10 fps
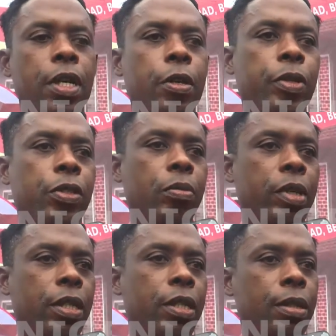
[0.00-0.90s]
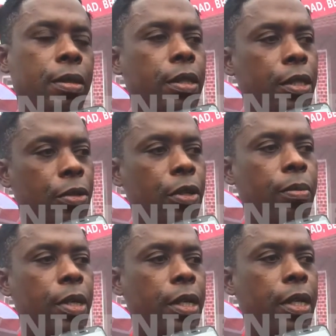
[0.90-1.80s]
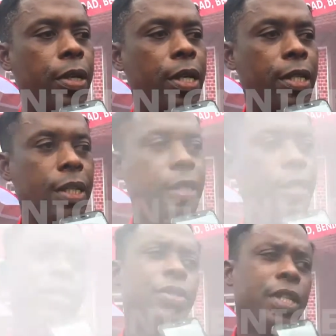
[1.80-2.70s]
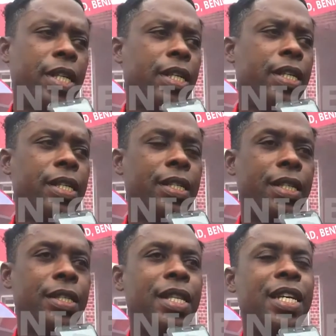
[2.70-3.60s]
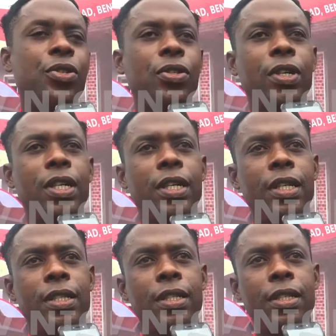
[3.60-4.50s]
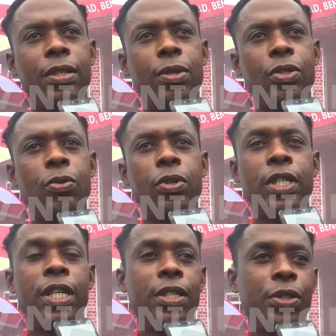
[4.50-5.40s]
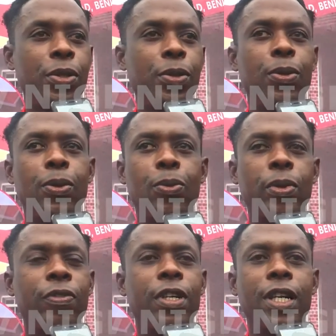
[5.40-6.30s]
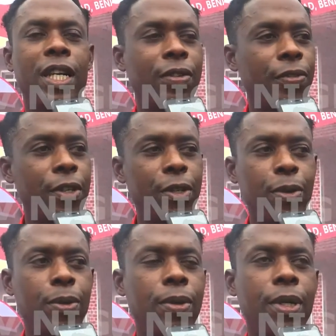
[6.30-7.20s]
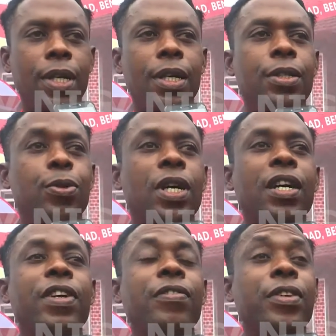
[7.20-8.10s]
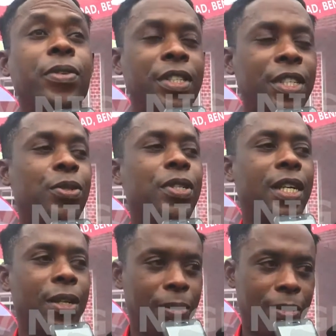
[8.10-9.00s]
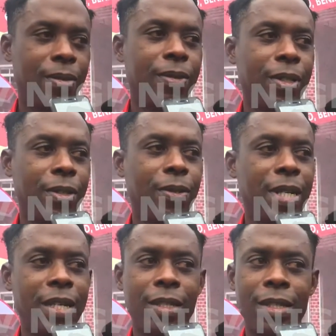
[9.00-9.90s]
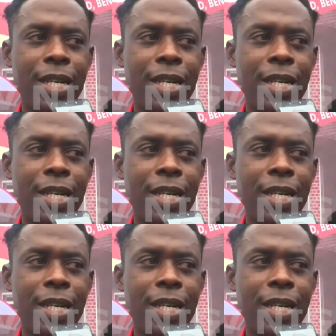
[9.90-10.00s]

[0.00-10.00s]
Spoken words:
helping to make this dream a reality. Today, it's natural that when someone tells you we've got a land for you, you have every reason to doubt. You know, that's